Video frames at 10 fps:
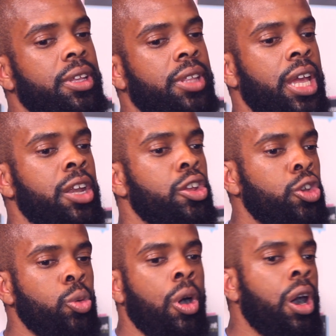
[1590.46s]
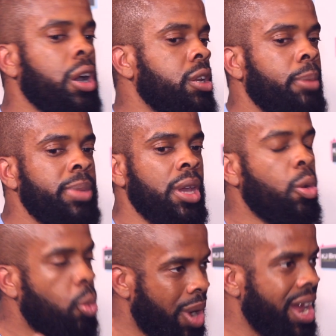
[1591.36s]
then you are going to be
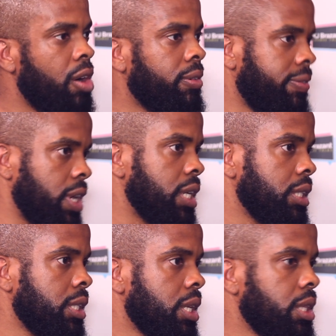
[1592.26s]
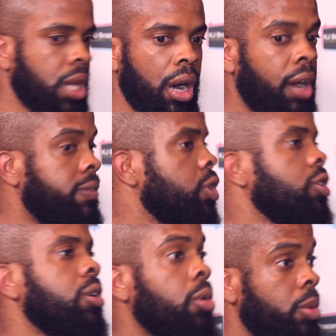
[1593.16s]
aware of things that others are
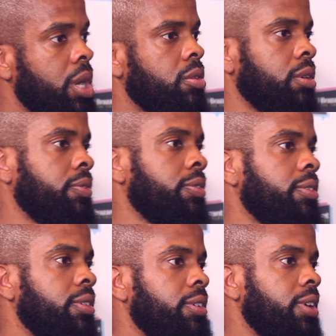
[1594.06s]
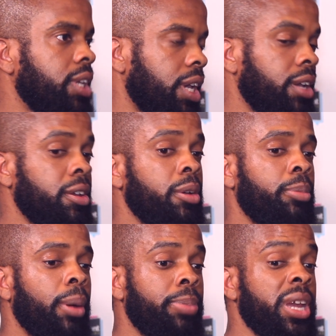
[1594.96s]
not aware of. Yeah,
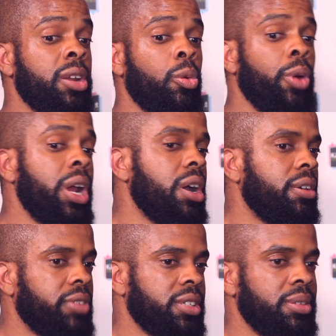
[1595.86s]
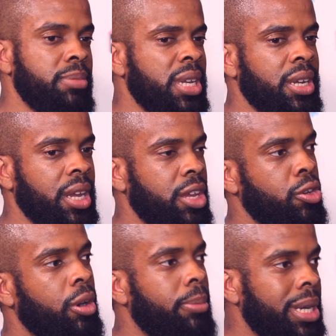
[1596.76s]
but being aware of doesn't mean that
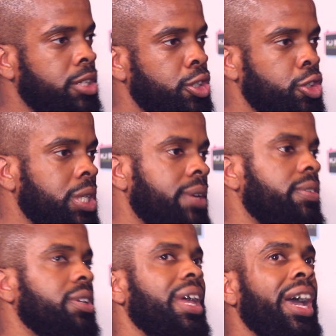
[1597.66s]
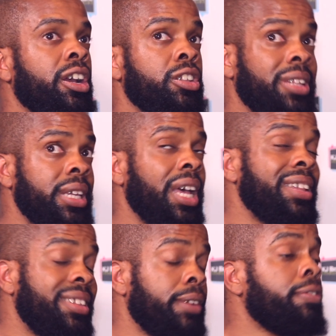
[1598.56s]
you're better. You just have a
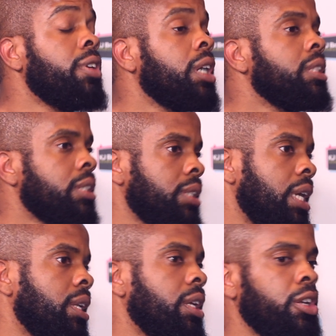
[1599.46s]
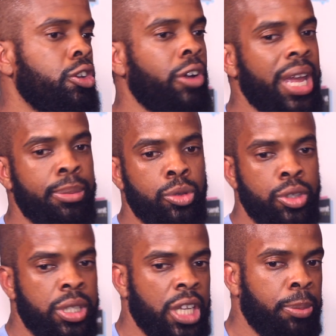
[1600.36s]
different understanding. You're able to
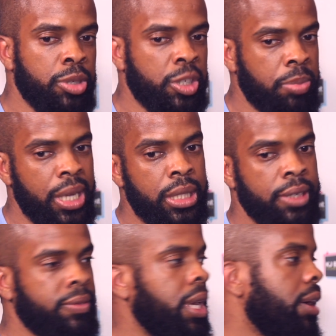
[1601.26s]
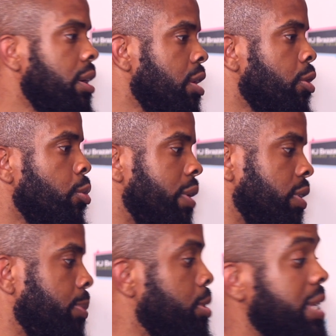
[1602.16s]
see a perspective that
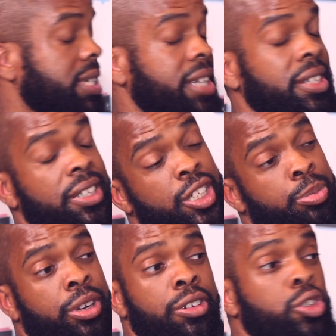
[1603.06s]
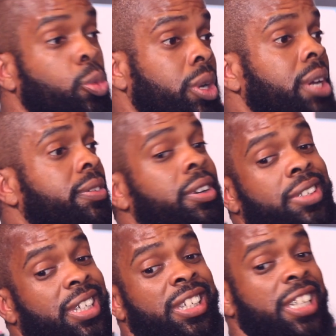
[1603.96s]
whether a person hasn't had the experience or whatever
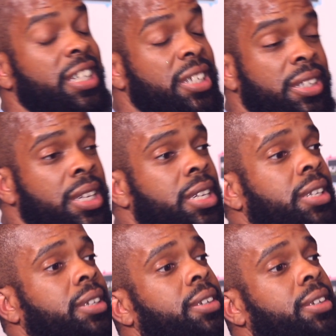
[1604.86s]
is yet to see.